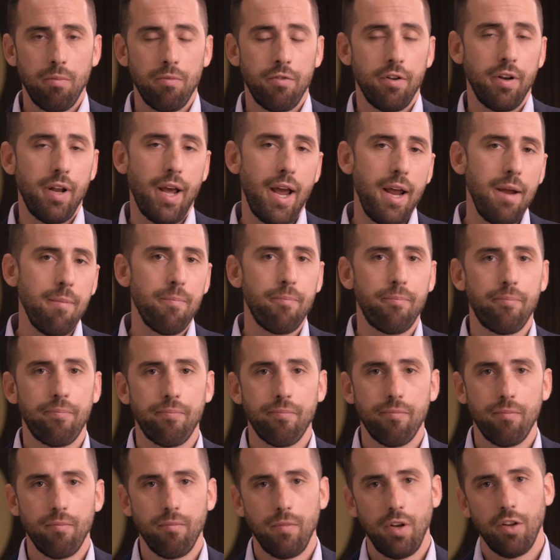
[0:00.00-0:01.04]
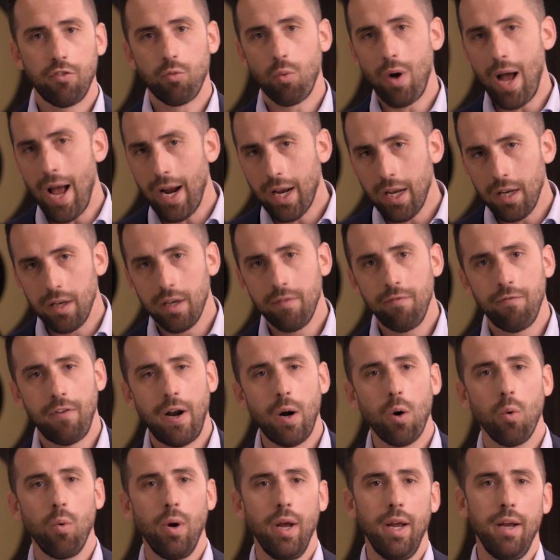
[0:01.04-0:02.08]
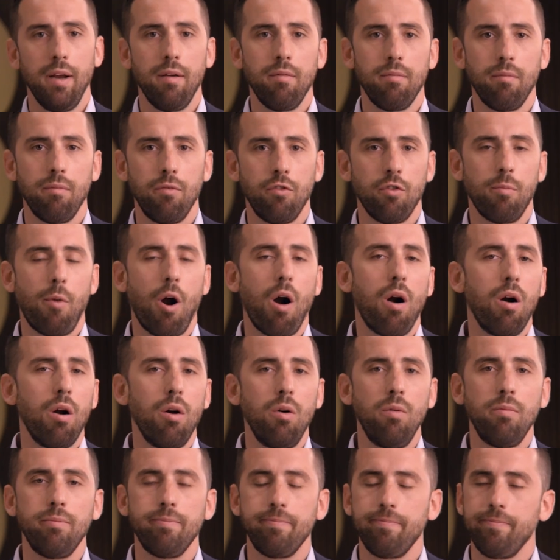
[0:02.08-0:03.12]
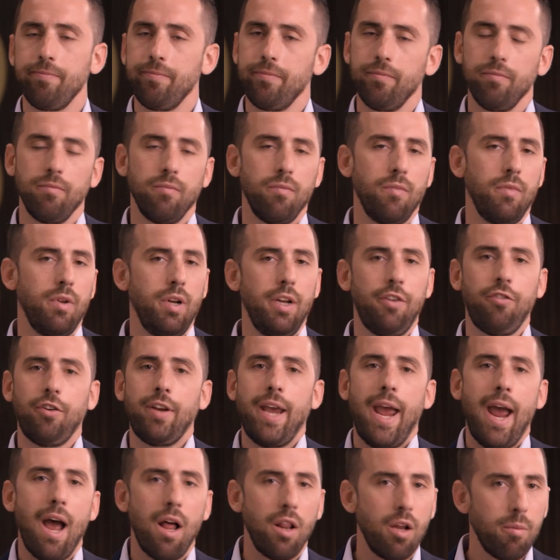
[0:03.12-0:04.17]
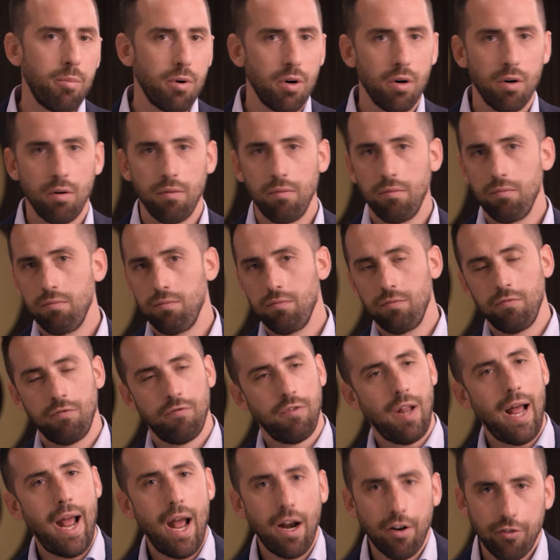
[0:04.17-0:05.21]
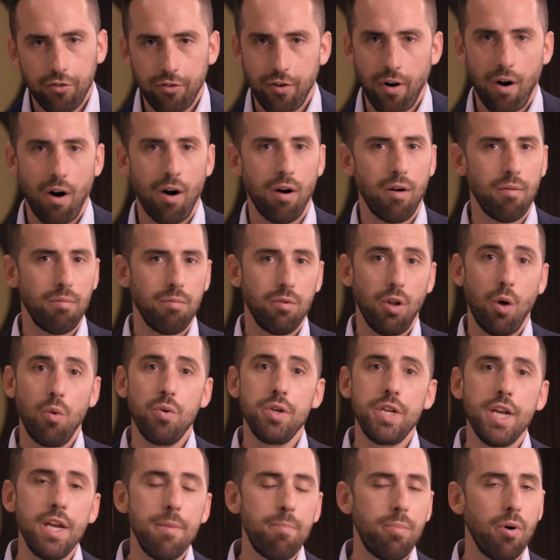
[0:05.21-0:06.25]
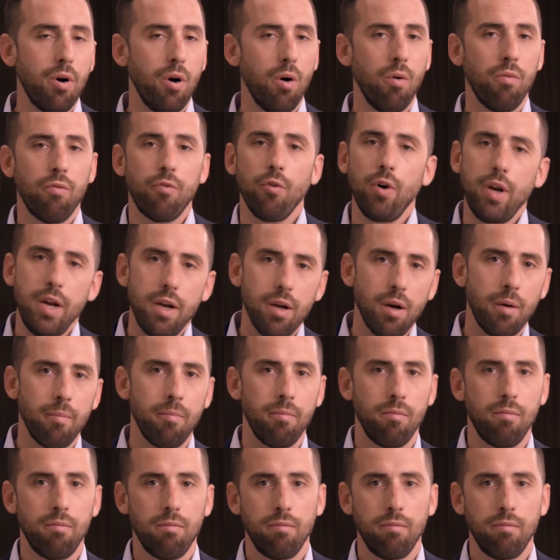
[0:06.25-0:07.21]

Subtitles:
Today, it's Rocket and Fairway. Tomorrow, it's Caliber, Flagstar, Lone Depot, Freedom.